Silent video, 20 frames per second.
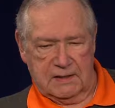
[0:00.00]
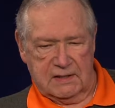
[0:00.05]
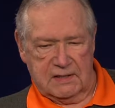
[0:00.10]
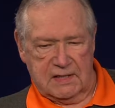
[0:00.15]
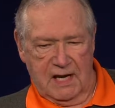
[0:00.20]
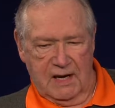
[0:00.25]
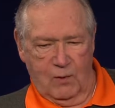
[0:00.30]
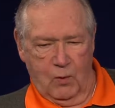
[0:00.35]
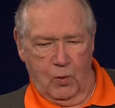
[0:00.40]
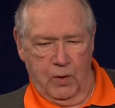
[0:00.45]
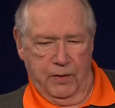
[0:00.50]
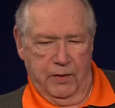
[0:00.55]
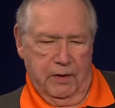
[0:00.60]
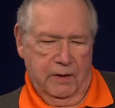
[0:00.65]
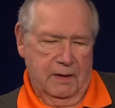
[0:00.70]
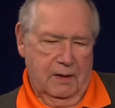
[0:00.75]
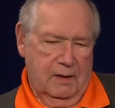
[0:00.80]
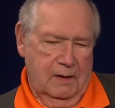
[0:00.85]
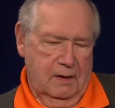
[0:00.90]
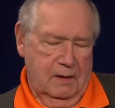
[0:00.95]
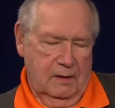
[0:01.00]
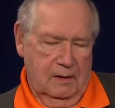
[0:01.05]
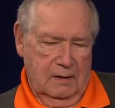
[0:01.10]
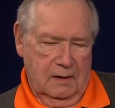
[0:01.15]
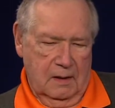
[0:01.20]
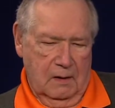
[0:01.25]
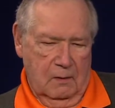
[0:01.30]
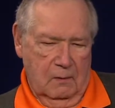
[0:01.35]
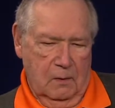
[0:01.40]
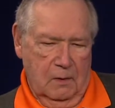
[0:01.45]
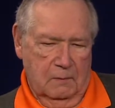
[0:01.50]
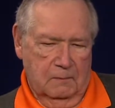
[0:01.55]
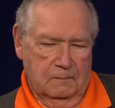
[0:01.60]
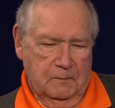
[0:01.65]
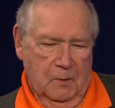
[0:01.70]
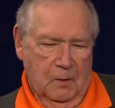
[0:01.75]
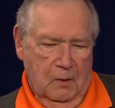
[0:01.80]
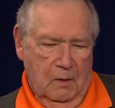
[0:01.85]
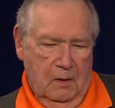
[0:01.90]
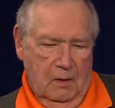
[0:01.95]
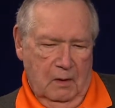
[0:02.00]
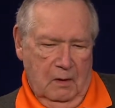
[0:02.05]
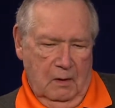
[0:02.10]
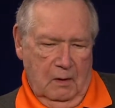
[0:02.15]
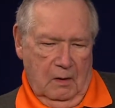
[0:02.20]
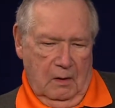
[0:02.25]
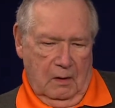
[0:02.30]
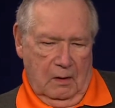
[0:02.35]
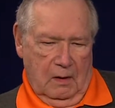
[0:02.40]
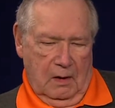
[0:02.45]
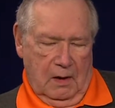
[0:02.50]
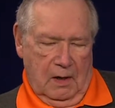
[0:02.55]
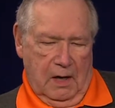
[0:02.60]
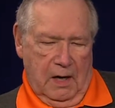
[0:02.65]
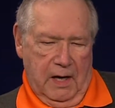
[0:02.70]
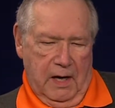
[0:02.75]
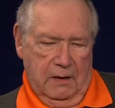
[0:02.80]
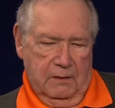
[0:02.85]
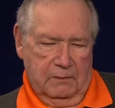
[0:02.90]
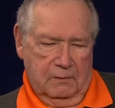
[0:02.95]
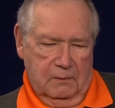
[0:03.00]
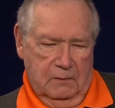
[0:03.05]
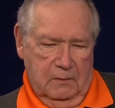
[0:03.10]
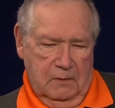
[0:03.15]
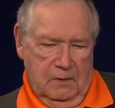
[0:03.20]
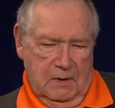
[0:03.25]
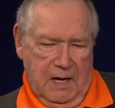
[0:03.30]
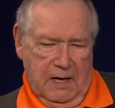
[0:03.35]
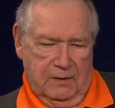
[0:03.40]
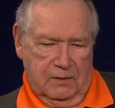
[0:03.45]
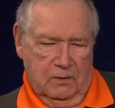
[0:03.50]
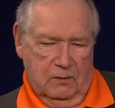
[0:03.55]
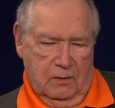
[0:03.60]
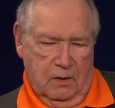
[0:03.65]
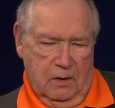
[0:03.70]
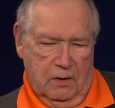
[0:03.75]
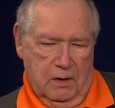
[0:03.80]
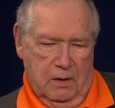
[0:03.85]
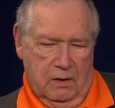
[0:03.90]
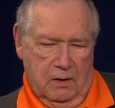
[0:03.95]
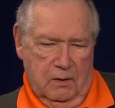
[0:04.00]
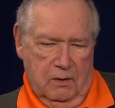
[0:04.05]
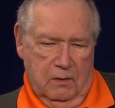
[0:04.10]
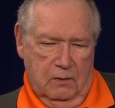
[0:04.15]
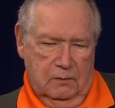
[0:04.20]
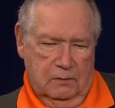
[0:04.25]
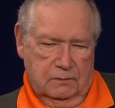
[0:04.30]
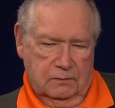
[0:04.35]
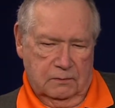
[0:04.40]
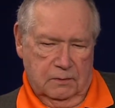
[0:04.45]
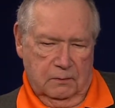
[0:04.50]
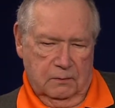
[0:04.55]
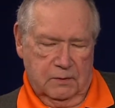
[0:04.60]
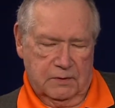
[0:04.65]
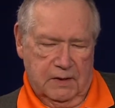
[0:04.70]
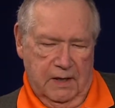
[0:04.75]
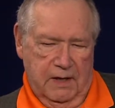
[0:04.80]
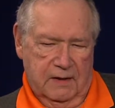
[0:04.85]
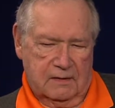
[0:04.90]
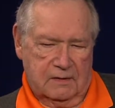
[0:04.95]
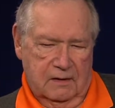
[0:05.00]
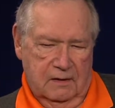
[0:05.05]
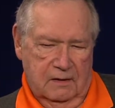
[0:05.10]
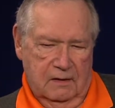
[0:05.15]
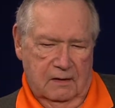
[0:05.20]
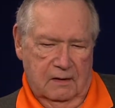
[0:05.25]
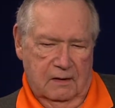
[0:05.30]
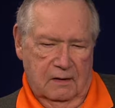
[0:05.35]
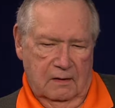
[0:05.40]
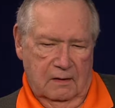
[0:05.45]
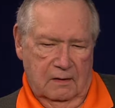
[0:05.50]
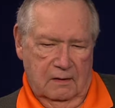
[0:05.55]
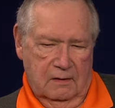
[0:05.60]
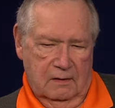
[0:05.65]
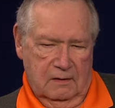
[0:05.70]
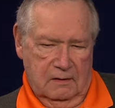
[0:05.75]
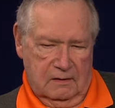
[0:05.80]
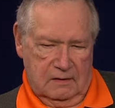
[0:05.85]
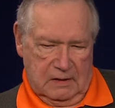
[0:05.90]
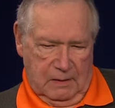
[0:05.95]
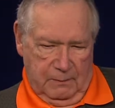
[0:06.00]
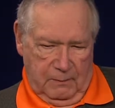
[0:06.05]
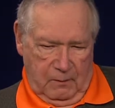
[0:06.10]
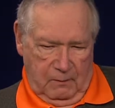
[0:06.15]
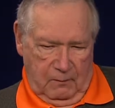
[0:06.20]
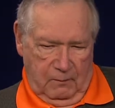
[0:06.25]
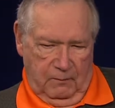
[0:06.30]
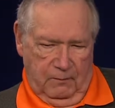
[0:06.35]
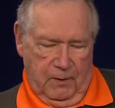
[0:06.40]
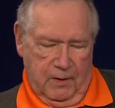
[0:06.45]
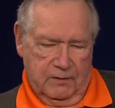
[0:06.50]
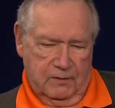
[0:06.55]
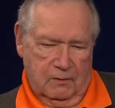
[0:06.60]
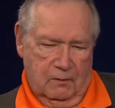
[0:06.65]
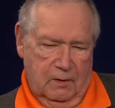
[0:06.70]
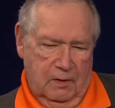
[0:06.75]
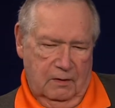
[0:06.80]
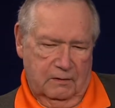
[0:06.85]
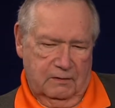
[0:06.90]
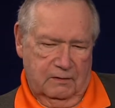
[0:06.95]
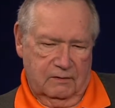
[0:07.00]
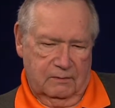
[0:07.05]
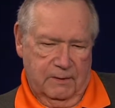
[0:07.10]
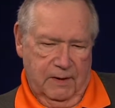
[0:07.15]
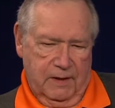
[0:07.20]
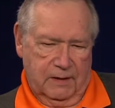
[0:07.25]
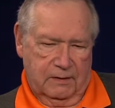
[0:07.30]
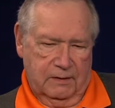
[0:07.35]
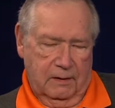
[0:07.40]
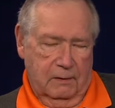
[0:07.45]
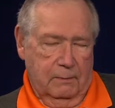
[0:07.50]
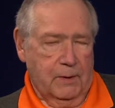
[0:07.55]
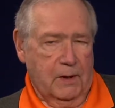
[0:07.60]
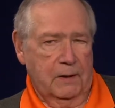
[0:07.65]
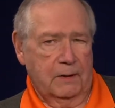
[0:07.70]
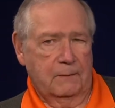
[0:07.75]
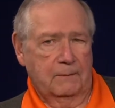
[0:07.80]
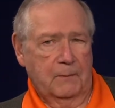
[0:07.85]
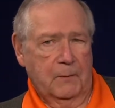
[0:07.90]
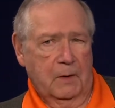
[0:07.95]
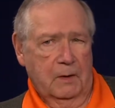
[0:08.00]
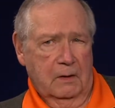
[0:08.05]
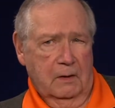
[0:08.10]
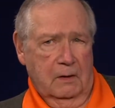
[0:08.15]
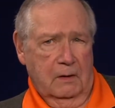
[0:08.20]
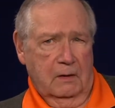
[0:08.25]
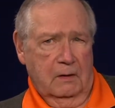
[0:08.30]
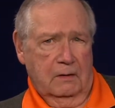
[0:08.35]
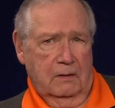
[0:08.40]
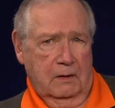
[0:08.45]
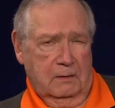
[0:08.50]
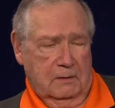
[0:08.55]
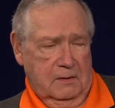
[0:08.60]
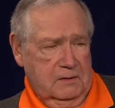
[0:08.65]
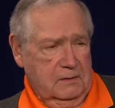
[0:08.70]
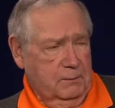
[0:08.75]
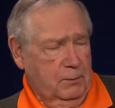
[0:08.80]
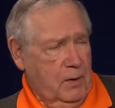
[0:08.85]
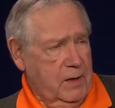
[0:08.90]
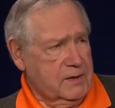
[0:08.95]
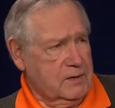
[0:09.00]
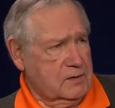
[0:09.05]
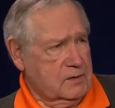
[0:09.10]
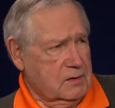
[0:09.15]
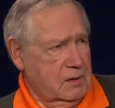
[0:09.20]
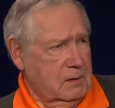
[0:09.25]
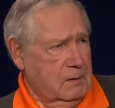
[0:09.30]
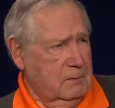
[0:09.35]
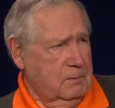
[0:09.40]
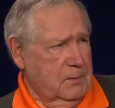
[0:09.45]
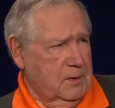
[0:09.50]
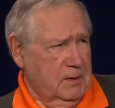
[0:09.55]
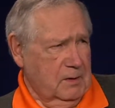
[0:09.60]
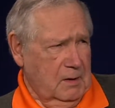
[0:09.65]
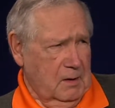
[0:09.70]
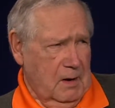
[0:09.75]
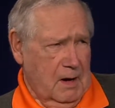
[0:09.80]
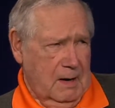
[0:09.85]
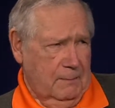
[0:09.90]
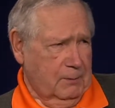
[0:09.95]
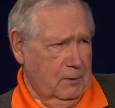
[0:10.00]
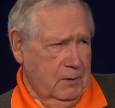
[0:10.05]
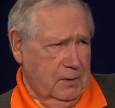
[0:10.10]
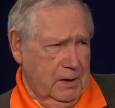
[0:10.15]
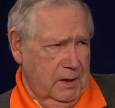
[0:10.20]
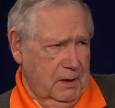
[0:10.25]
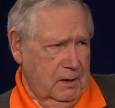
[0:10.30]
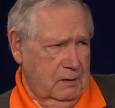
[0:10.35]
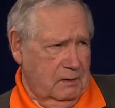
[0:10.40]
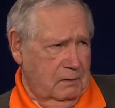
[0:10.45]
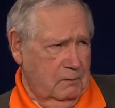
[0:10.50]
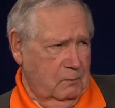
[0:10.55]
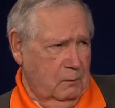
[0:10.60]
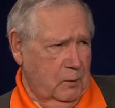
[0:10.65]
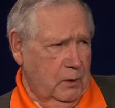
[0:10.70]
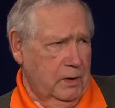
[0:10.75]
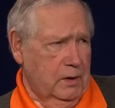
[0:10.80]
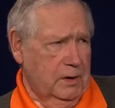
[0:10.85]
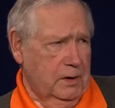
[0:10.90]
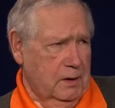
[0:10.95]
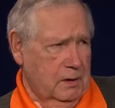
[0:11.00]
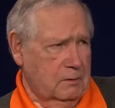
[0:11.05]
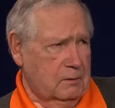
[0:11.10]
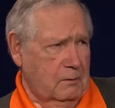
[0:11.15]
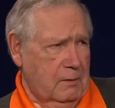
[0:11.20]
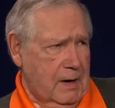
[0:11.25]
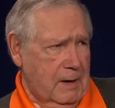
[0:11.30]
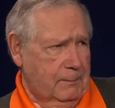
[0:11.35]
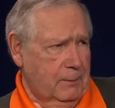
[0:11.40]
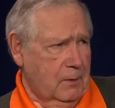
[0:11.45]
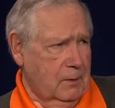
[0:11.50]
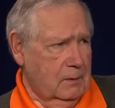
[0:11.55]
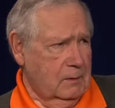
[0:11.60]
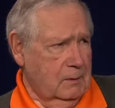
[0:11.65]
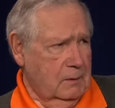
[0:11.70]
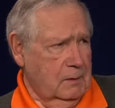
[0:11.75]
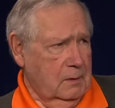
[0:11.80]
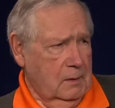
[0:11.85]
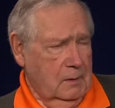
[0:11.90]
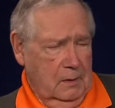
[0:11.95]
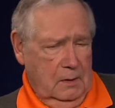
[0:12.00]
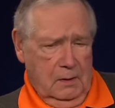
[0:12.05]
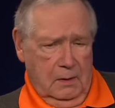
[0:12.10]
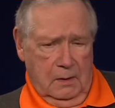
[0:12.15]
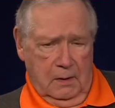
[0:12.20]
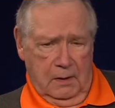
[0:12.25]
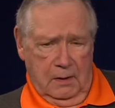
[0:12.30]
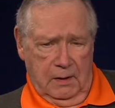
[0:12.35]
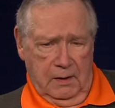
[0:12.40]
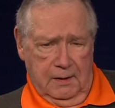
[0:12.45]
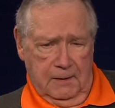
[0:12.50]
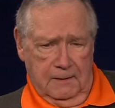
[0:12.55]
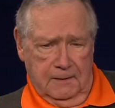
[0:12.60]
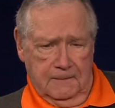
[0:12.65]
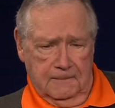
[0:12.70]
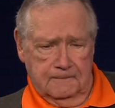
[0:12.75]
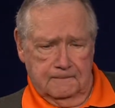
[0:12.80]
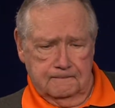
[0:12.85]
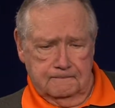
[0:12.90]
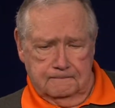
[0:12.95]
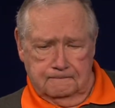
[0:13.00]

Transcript: stay with it. Now, I not too long ago was asking some friends and relatives back there about because prices are in a hopper again, really in a crapper. And uh,